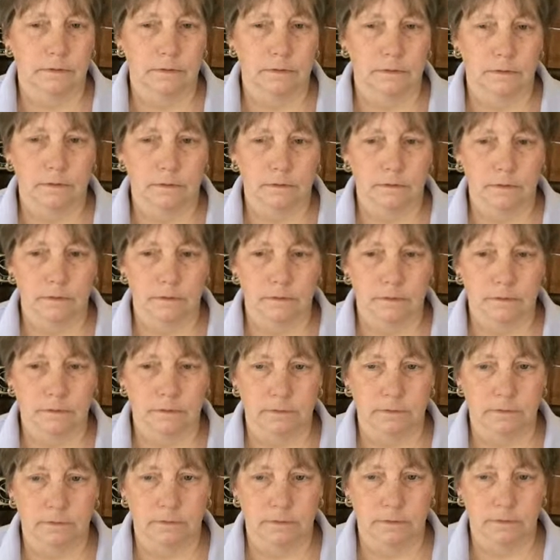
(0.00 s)

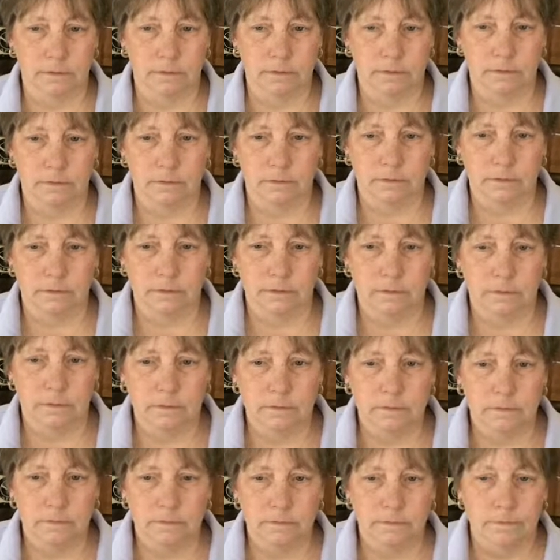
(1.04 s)

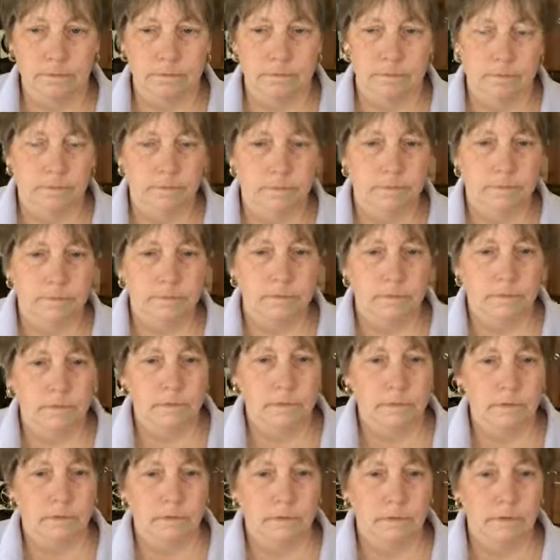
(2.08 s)

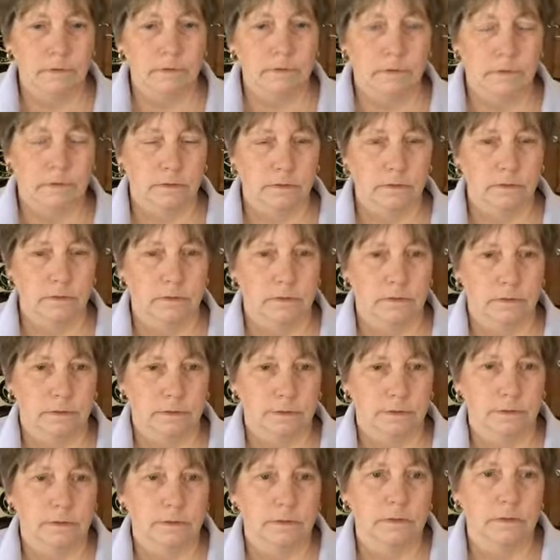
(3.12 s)

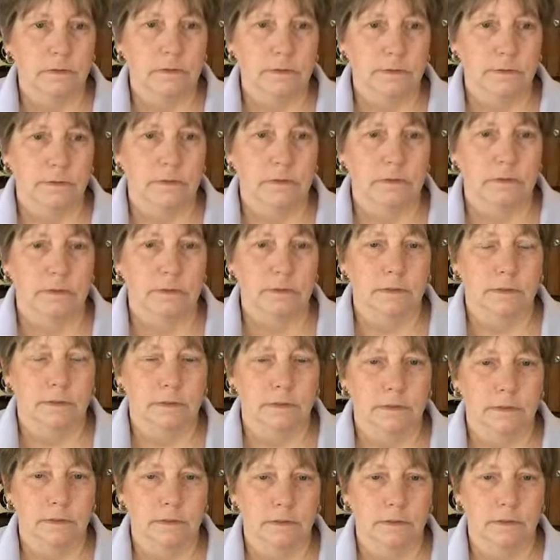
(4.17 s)

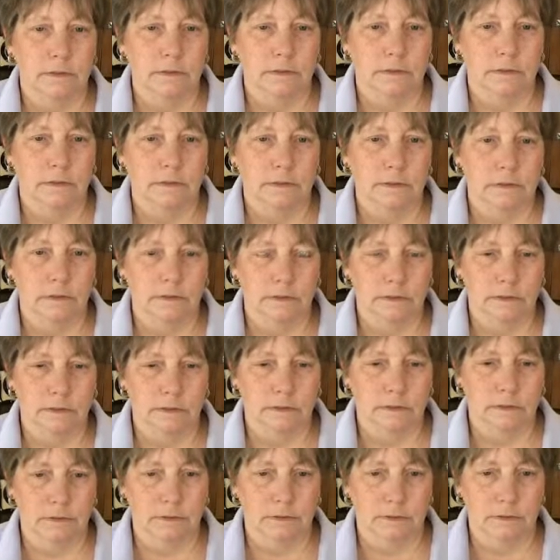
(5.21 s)

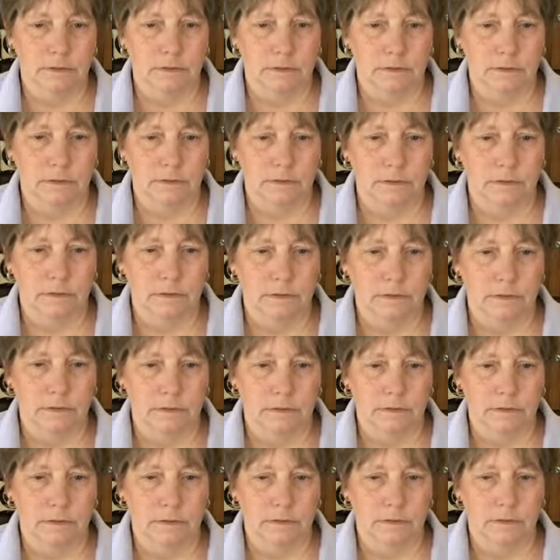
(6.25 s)

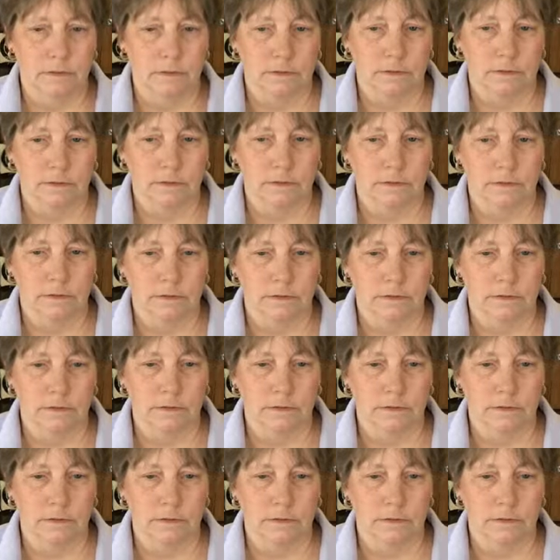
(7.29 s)
No words are spoken by the person on screen.